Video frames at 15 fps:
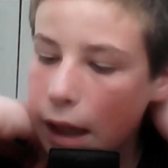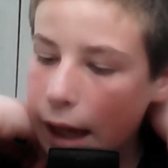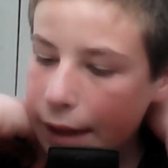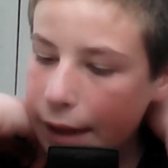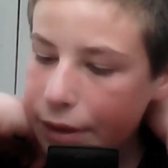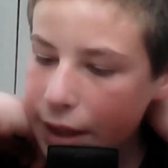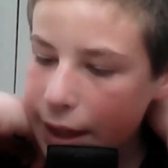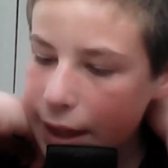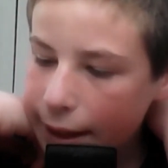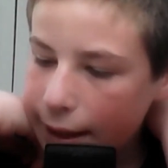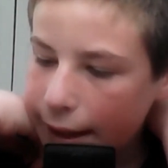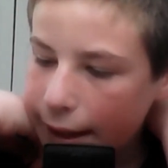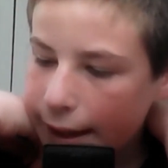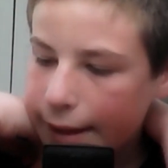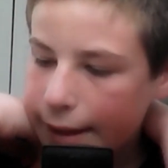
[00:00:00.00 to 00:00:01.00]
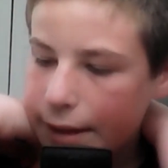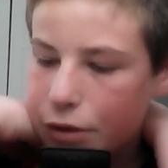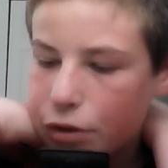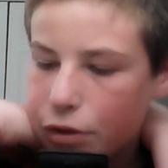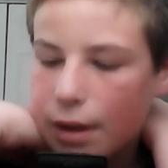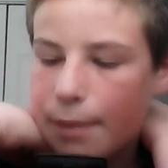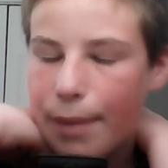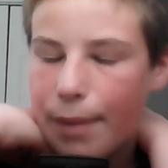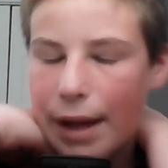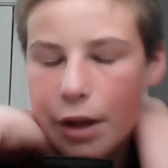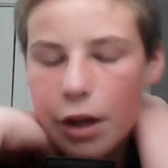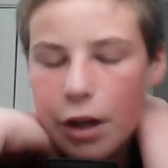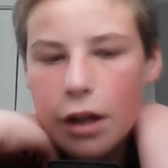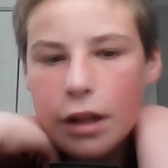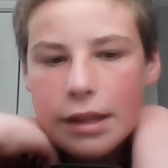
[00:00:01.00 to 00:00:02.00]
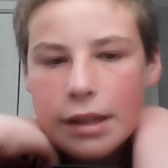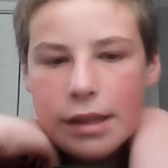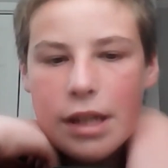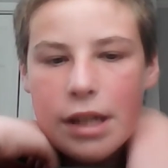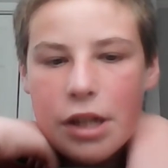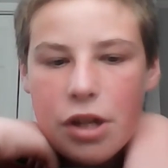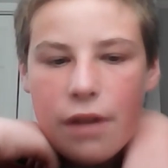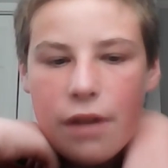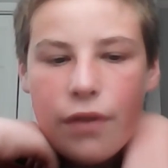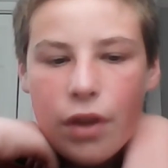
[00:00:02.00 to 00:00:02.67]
I think this was a better decision